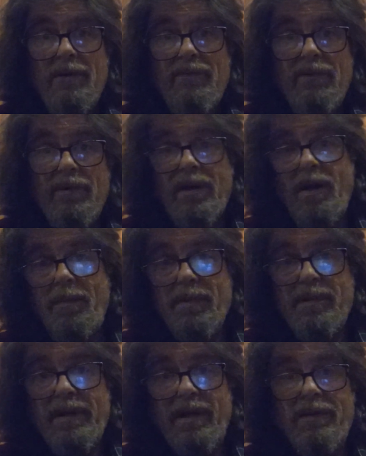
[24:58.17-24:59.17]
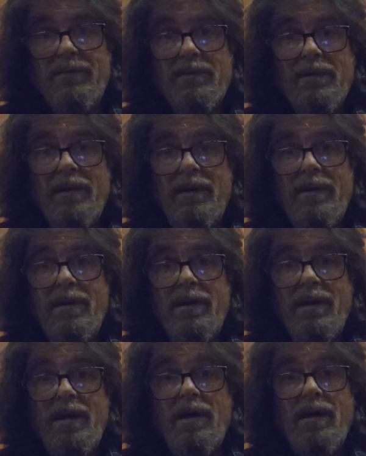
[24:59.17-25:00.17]
for a couple of days
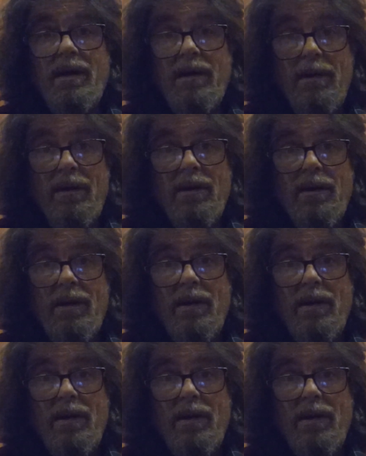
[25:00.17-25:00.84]
uh,